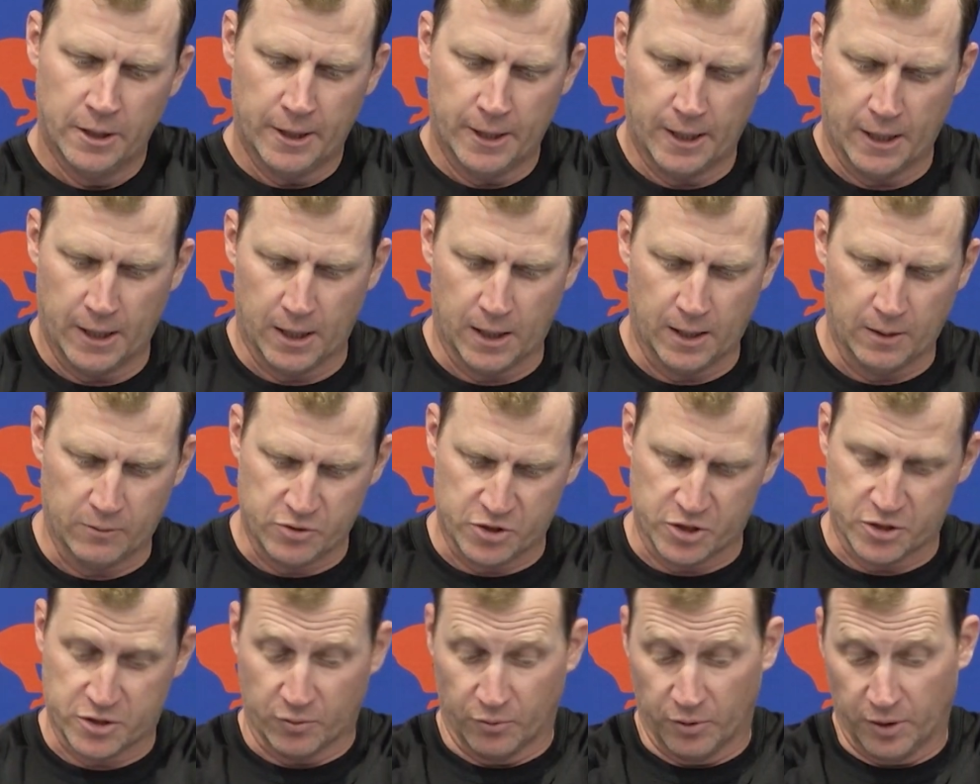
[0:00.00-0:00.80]
It was
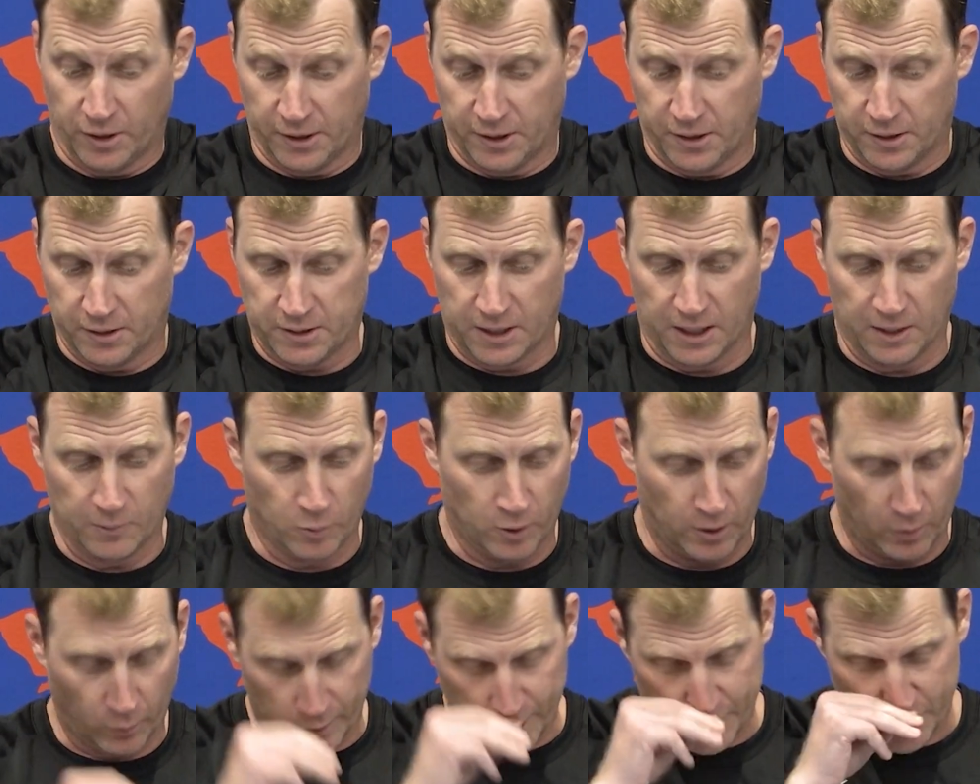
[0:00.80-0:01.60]
just a really good team
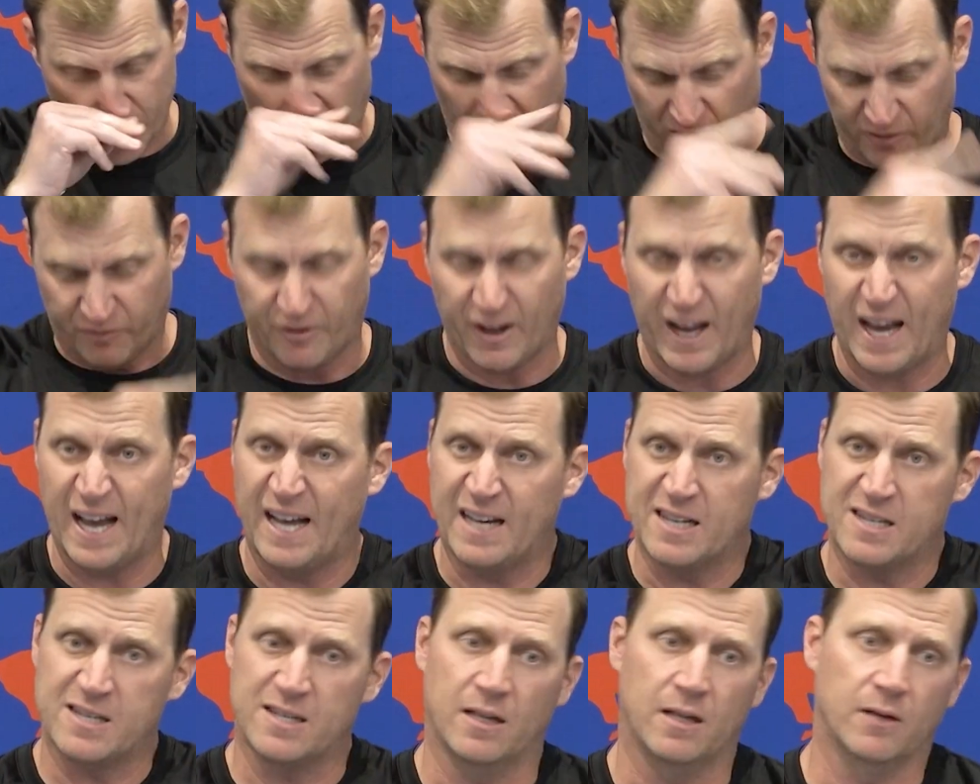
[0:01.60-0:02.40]
win. We started
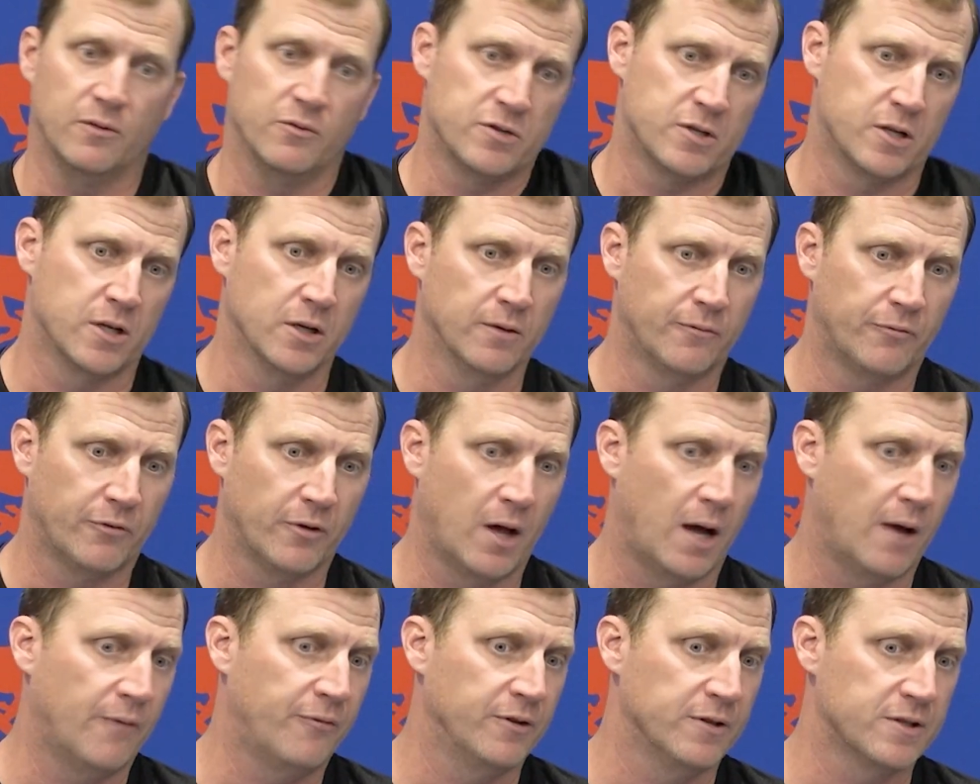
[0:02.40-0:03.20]
fast. Thought it was good for
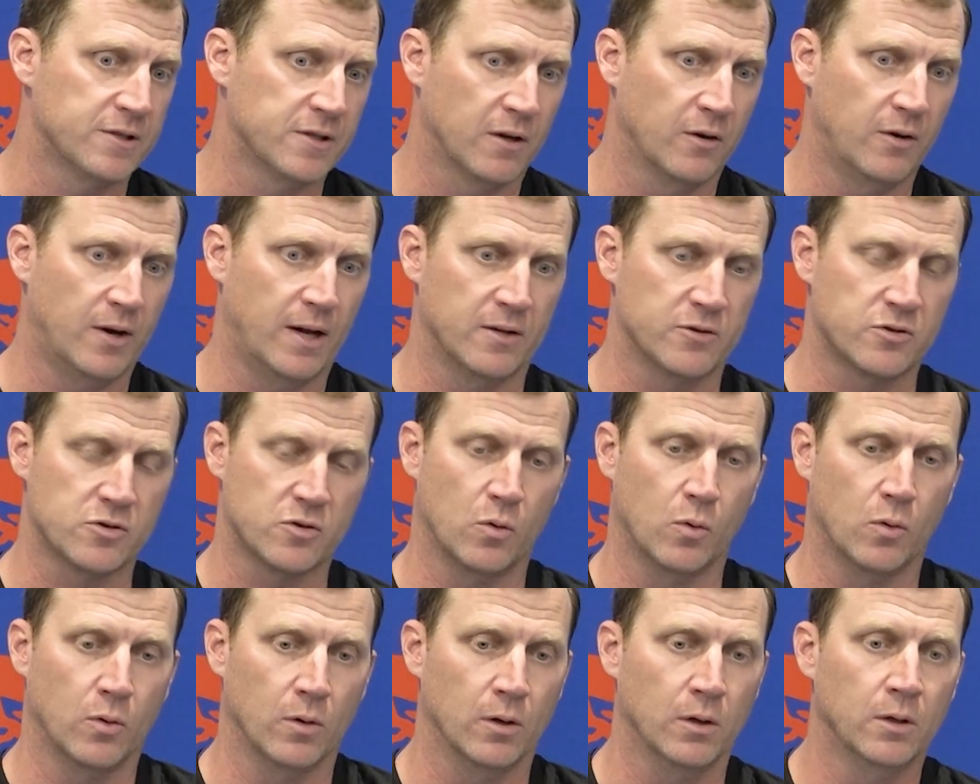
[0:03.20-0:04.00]
the offense to go down and
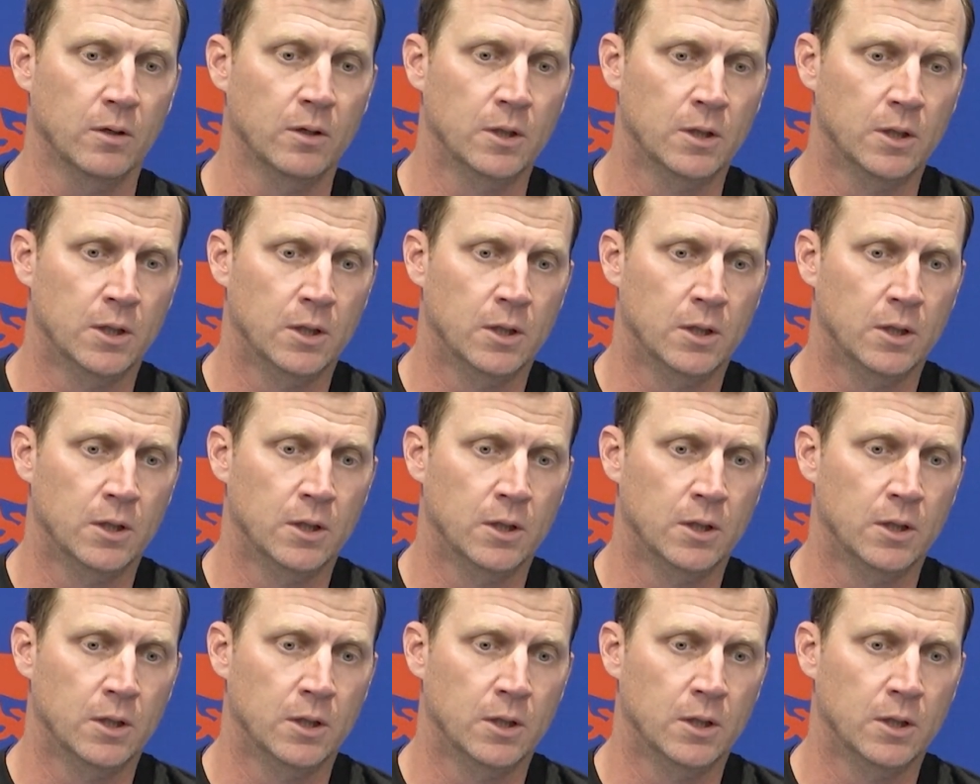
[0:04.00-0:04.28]
score.